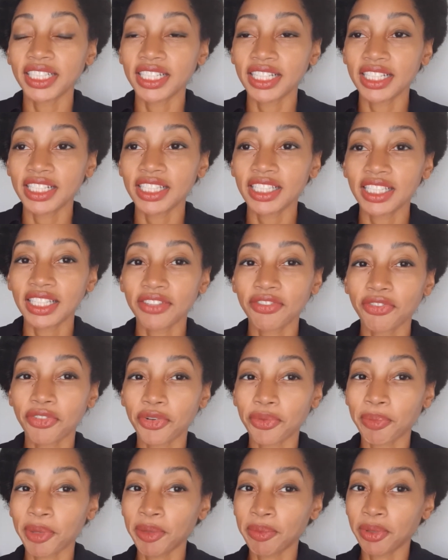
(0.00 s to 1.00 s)
easy
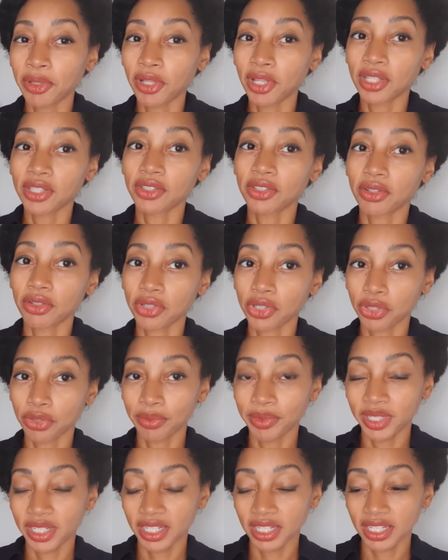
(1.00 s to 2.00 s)
for people on social
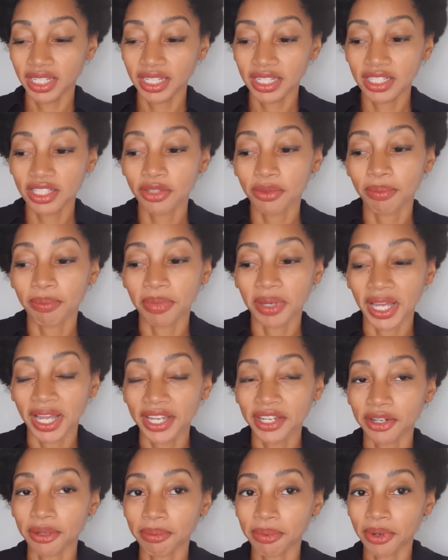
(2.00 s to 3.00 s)
media to
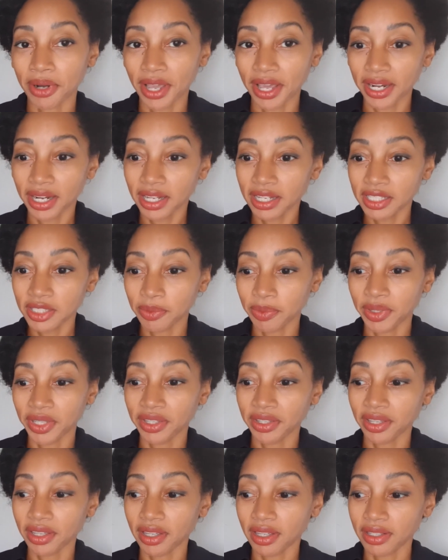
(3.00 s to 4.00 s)
buy your products
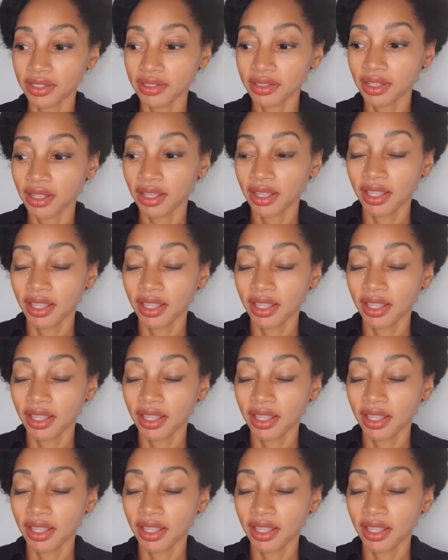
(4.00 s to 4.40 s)
because